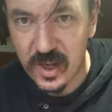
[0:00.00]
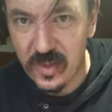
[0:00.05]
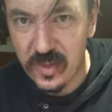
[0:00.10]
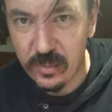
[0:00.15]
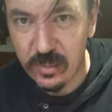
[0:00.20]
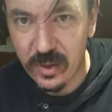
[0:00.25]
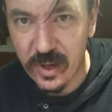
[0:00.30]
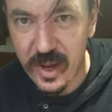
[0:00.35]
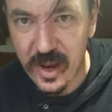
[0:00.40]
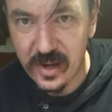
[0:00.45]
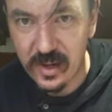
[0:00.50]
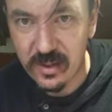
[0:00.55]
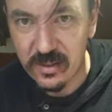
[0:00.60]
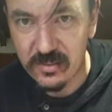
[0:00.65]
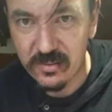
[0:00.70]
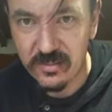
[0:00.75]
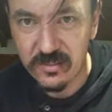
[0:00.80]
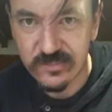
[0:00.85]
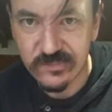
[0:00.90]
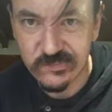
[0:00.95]
the black
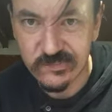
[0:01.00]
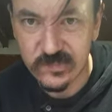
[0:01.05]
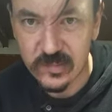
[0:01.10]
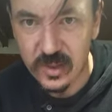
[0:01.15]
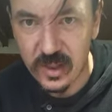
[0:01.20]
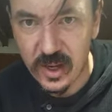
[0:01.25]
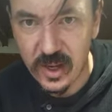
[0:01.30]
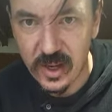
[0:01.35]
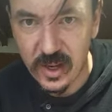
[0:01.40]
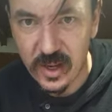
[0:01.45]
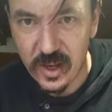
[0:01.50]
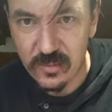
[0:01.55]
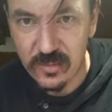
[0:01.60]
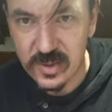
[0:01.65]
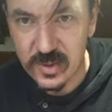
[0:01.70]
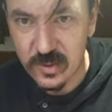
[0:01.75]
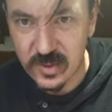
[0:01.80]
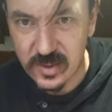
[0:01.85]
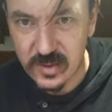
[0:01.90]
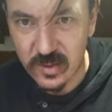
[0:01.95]

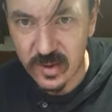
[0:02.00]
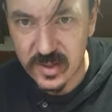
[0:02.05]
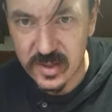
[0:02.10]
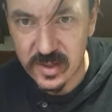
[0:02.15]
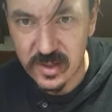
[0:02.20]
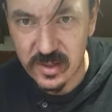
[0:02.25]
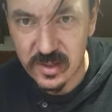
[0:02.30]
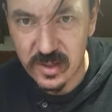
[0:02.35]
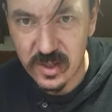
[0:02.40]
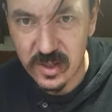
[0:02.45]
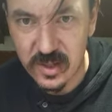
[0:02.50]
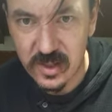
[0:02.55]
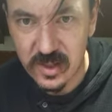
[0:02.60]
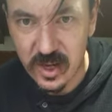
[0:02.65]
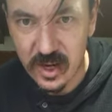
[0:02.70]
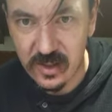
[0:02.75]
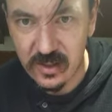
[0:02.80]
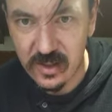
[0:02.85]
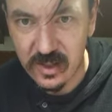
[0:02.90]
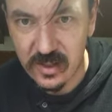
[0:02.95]
till it's nice and thin,
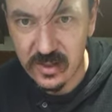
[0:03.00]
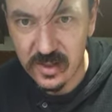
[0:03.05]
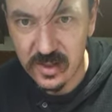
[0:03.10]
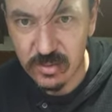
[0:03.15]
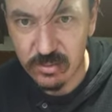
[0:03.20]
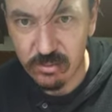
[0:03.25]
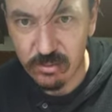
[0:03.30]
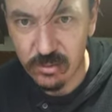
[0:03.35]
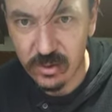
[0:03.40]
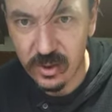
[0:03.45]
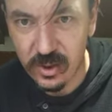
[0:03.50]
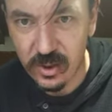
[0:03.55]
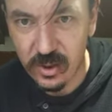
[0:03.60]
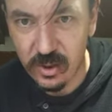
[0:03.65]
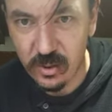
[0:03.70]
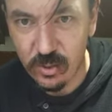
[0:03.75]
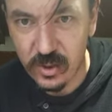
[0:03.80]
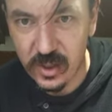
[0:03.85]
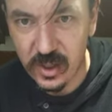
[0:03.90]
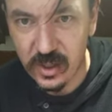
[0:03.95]
and then just real
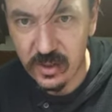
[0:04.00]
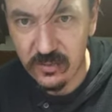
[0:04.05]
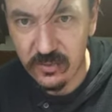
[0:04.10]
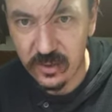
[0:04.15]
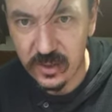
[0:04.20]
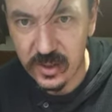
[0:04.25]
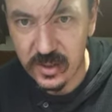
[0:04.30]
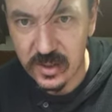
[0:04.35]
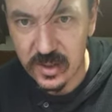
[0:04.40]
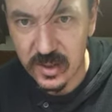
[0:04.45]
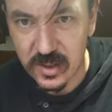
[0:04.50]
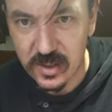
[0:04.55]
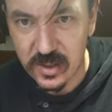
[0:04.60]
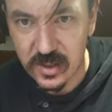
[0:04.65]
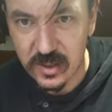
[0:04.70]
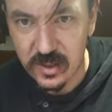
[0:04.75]
carefully just